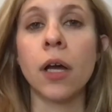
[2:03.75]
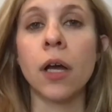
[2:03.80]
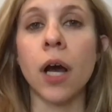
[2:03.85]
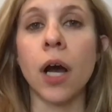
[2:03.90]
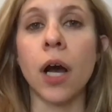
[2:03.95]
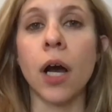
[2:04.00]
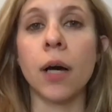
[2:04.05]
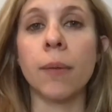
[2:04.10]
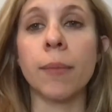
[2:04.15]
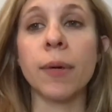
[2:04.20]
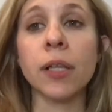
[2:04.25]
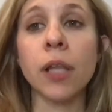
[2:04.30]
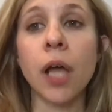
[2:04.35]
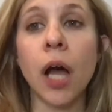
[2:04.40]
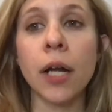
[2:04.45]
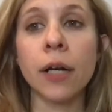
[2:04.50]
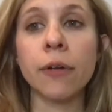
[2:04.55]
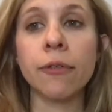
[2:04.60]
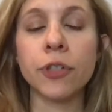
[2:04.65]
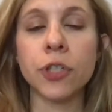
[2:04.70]
A
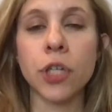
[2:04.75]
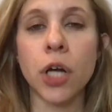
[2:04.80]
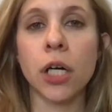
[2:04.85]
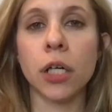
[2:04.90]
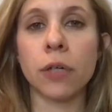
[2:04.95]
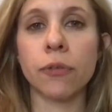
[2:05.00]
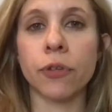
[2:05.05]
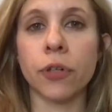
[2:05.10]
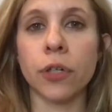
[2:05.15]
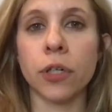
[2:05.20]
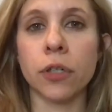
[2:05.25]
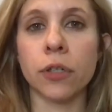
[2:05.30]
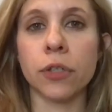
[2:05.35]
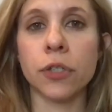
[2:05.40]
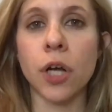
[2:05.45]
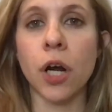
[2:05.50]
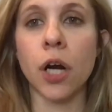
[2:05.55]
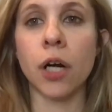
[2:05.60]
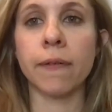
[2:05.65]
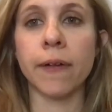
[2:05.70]
lot of photographers
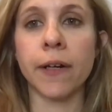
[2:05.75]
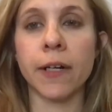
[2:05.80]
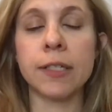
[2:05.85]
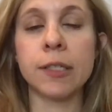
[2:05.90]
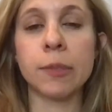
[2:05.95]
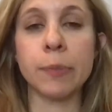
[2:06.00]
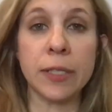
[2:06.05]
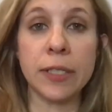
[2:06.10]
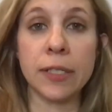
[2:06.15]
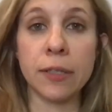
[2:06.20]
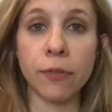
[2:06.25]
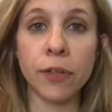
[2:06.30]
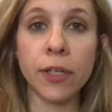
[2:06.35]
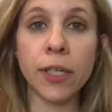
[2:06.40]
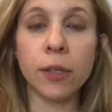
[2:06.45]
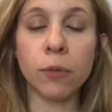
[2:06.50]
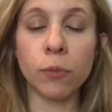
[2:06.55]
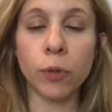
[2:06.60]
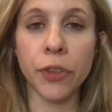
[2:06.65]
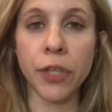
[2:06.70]
are very specific
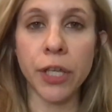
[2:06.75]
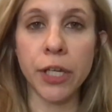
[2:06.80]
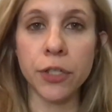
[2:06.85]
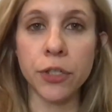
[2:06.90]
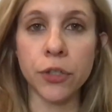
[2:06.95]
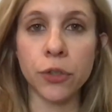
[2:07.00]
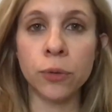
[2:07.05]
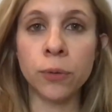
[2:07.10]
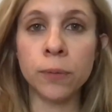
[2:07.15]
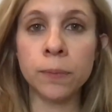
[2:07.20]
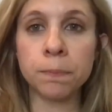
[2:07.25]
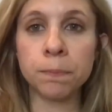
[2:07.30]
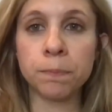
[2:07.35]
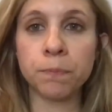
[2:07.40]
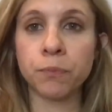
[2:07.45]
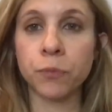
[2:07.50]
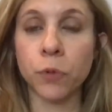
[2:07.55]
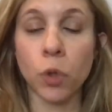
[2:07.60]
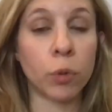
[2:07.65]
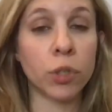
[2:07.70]
in what they do,
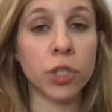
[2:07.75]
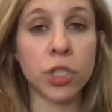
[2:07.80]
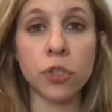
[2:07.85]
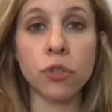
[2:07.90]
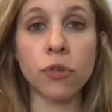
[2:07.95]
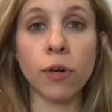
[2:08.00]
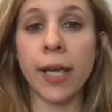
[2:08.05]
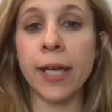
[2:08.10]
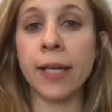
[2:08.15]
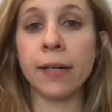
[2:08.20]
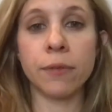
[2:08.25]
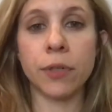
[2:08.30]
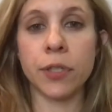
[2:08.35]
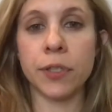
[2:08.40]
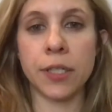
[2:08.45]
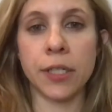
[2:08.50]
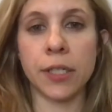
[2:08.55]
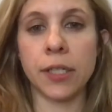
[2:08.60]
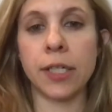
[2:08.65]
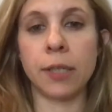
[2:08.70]
which is great because
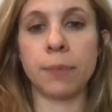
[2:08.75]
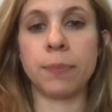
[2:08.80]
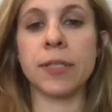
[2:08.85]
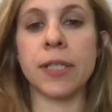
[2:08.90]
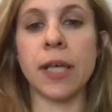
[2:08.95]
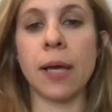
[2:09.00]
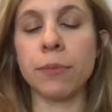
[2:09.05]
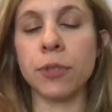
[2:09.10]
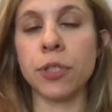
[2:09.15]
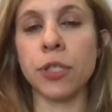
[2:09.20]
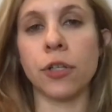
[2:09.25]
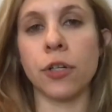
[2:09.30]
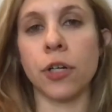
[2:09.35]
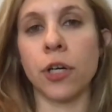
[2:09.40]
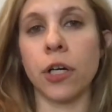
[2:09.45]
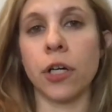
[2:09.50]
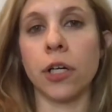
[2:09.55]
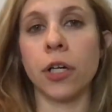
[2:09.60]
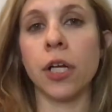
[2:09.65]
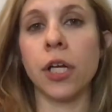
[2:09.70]
it keeps them to
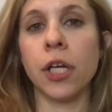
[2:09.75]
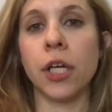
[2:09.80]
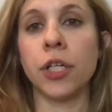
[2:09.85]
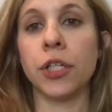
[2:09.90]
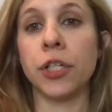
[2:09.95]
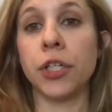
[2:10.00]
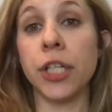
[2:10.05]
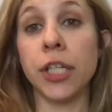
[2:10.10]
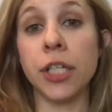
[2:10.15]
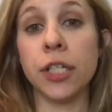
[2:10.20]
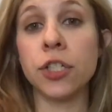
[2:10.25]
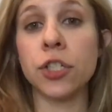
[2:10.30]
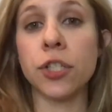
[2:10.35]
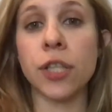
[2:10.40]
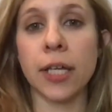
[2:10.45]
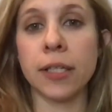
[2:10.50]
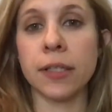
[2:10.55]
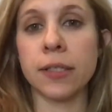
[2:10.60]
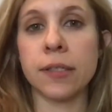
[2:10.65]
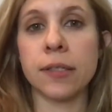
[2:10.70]
their niche
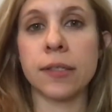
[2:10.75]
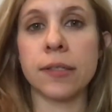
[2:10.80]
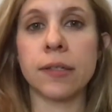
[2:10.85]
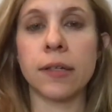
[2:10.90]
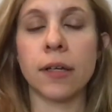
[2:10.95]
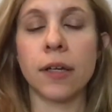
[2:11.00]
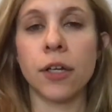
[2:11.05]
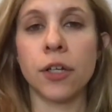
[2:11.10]
that's,